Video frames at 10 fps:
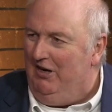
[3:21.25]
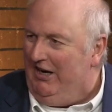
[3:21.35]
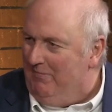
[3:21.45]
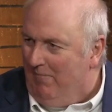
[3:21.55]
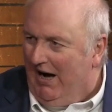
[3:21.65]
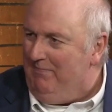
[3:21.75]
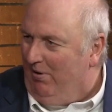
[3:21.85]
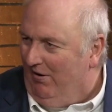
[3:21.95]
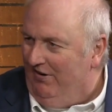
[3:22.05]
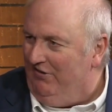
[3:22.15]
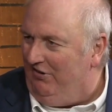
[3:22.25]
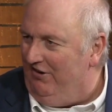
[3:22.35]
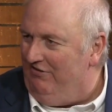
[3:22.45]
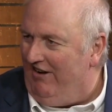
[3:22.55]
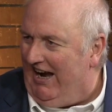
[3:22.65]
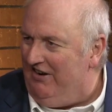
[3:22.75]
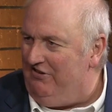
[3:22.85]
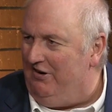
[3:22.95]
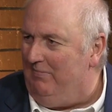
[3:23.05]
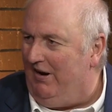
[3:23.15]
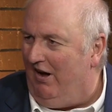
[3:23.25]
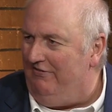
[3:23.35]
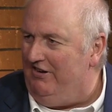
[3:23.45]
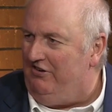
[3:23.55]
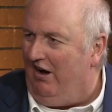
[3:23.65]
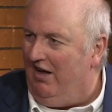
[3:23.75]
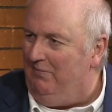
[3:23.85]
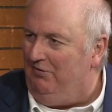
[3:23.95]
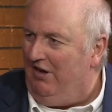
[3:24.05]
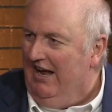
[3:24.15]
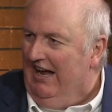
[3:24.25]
in a bipartisan fashion, but oftentimes